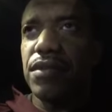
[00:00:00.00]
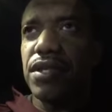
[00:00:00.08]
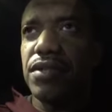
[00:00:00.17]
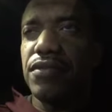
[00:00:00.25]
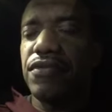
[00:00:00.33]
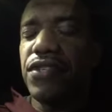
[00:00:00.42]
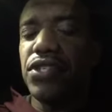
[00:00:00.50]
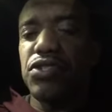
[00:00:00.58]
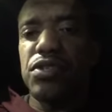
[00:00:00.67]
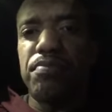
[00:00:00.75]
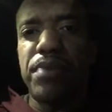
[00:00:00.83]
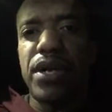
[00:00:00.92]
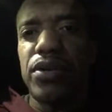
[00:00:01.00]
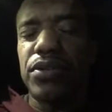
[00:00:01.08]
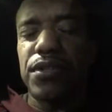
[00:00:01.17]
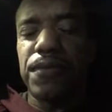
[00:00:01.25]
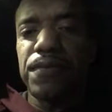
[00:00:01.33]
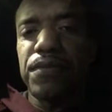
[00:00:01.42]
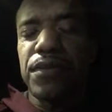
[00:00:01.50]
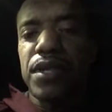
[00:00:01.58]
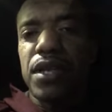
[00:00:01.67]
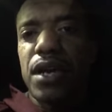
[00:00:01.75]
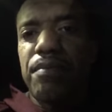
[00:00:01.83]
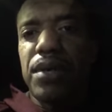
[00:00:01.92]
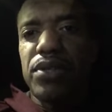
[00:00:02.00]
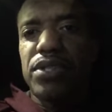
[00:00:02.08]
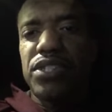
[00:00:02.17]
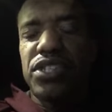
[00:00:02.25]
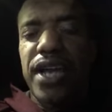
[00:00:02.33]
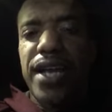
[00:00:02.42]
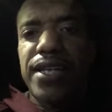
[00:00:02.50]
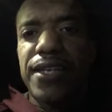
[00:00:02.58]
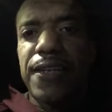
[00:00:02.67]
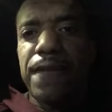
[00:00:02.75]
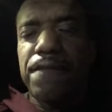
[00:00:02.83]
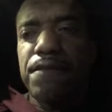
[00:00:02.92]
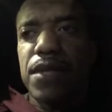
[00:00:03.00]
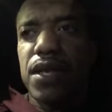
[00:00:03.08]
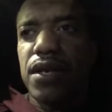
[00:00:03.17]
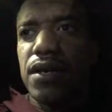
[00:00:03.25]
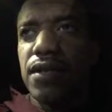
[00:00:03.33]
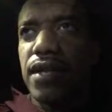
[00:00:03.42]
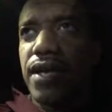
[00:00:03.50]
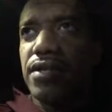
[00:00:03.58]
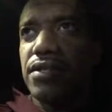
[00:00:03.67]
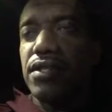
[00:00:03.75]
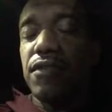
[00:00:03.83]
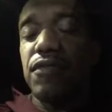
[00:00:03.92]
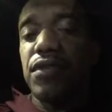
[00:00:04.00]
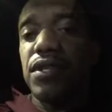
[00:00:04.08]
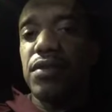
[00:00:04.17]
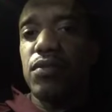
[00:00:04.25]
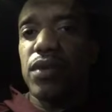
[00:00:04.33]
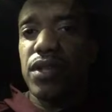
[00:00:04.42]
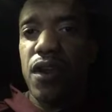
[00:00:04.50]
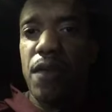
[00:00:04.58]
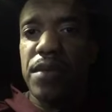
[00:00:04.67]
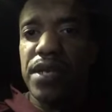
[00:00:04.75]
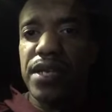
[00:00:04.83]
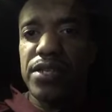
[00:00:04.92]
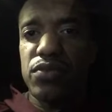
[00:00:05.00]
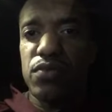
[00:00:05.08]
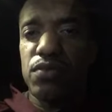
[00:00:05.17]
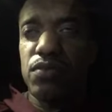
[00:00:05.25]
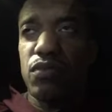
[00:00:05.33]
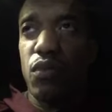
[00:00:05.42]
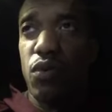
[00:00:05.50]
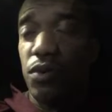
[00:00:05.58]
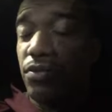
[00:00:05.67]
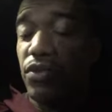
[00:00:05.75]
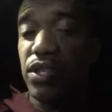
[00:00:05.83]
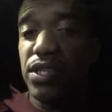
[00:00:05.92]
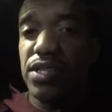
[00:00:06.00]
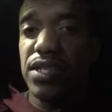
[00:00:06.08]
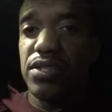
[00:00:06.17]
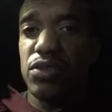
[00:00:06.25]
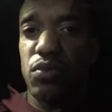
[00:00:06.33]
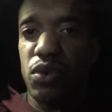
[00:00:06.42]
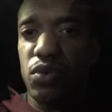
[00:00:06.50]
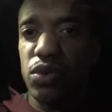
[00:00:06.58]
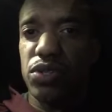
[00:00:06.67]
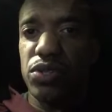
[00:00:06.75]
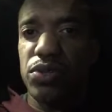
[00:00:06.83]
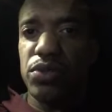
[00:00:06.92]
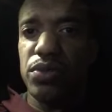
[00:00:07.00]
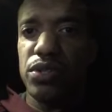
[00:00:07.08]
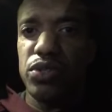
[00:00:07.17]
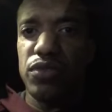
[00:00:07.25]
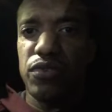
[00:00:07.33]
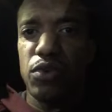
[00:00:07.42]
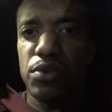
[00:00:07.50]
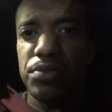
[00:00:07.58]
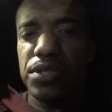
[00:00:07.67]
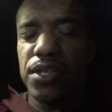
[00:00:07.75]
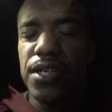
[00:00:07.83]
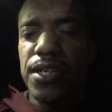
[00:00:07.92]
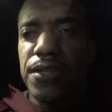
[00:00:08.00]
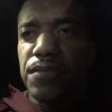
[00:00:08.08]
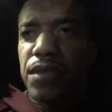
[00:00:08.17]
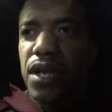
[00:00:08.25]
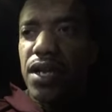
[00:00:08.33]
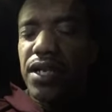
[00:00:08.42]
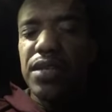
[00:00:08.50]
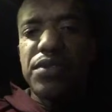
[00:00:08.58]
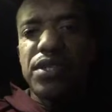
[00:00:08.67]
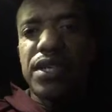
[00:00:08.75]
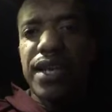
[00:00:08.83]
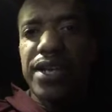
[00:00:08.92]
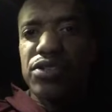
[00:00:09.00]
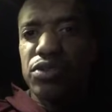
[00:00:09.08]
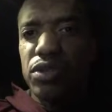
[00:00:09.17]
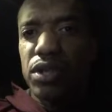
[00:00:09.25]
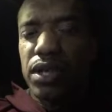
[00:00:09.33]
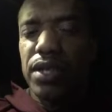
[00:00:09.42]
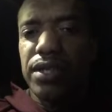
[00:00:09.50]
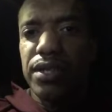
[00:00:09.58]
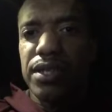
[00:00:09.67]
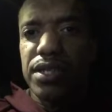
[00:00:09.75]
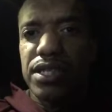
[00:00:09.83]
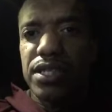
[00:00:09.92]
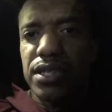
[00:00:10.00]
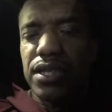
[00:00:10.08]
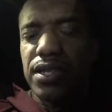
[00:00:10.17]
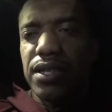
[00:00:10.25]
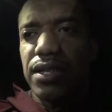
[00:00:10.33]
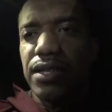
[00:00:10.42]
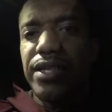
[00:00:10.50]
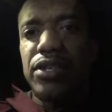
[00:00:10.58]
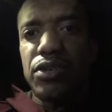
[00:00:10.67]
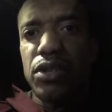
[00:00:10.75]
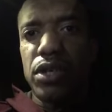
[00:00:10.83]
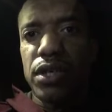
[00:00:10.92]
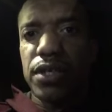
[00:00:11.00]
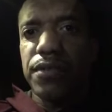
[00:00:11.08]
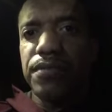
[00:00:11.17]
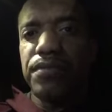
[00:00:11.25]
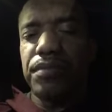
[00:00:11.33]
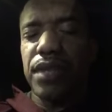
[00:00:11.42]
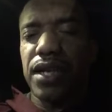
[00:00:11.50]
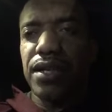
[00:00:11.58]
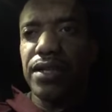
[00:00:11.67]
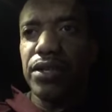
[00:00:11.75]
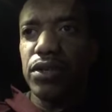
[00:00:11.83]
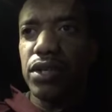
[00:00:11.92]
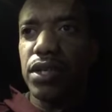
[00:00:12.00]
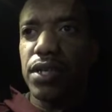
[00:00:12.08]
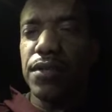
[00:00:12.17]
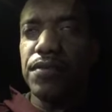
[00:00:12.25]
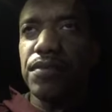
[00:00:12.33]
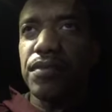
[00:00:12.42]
It features a belted jacket that is different than what the Army has worn really since the World War II uniforms. Gives it a nicer look, a leaner look, a cleaner look.